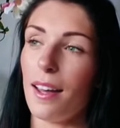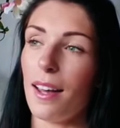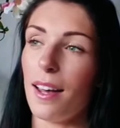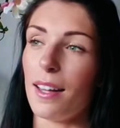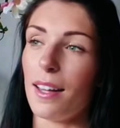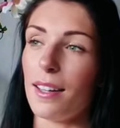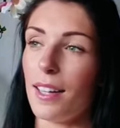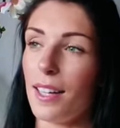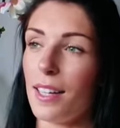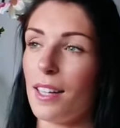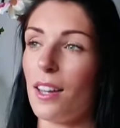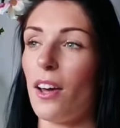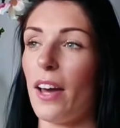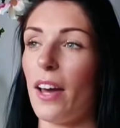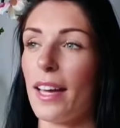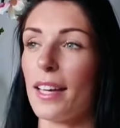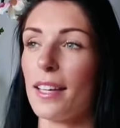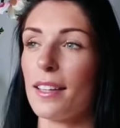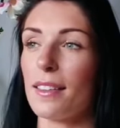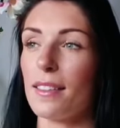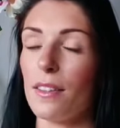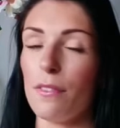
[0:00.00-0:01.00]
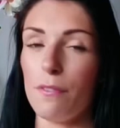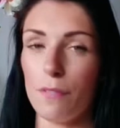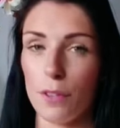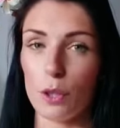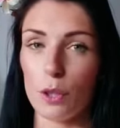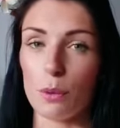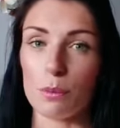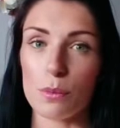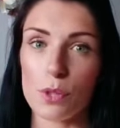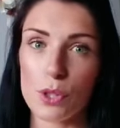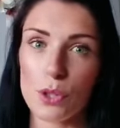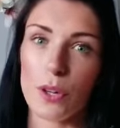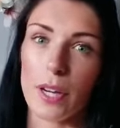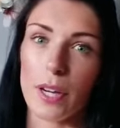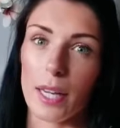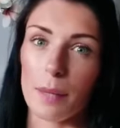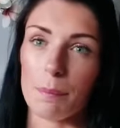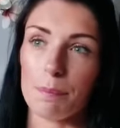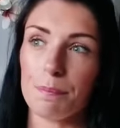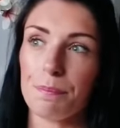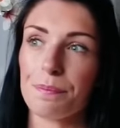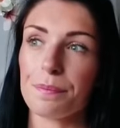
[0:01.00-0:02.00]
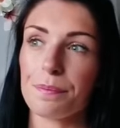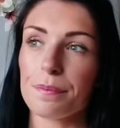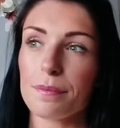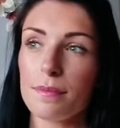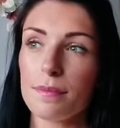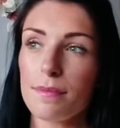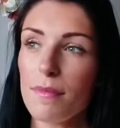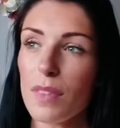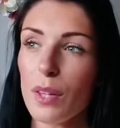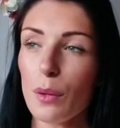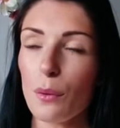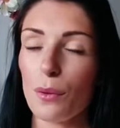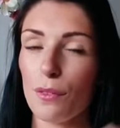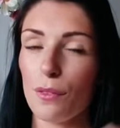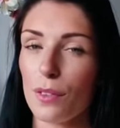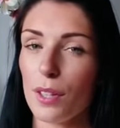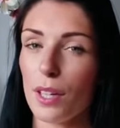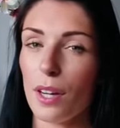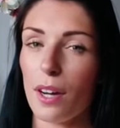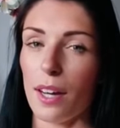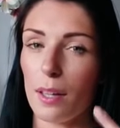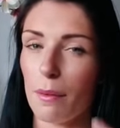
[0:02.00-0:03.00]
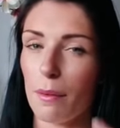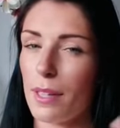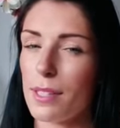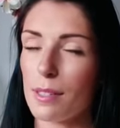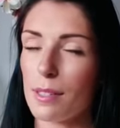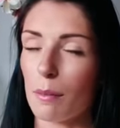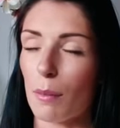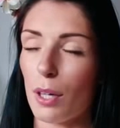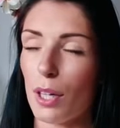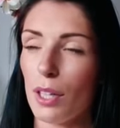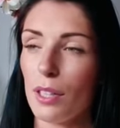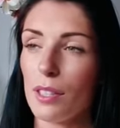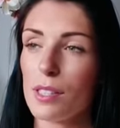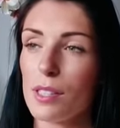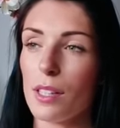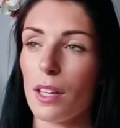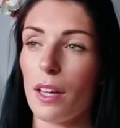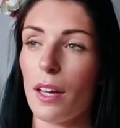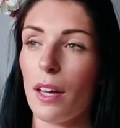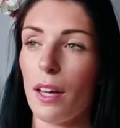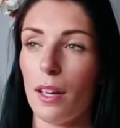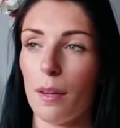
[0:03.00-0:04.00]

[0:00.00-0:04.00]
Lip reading: and it like the film Scream with the guy that wears the mask.